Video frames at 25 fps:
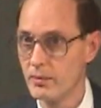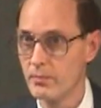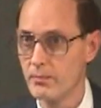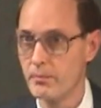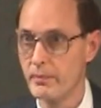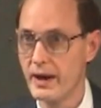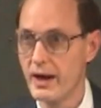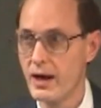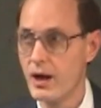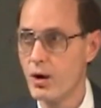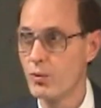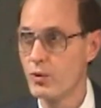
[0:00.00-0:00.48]

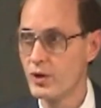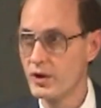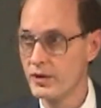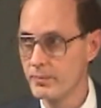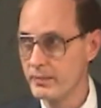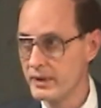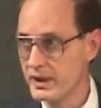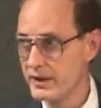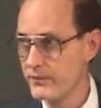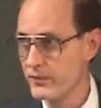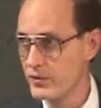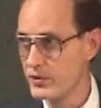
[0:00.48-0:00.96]
will, bow
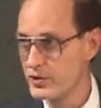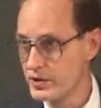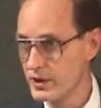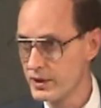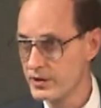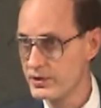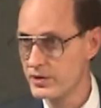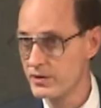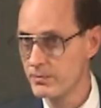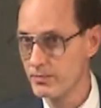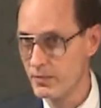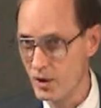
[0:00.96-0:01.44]
with me
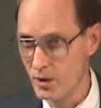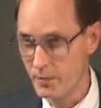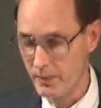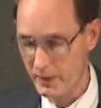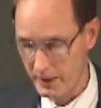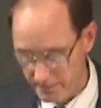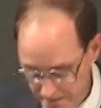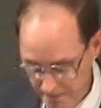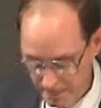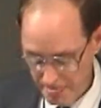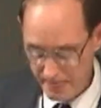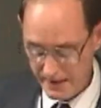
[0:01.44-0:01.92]
for just a
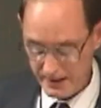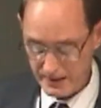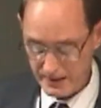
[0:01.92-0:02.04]
moment.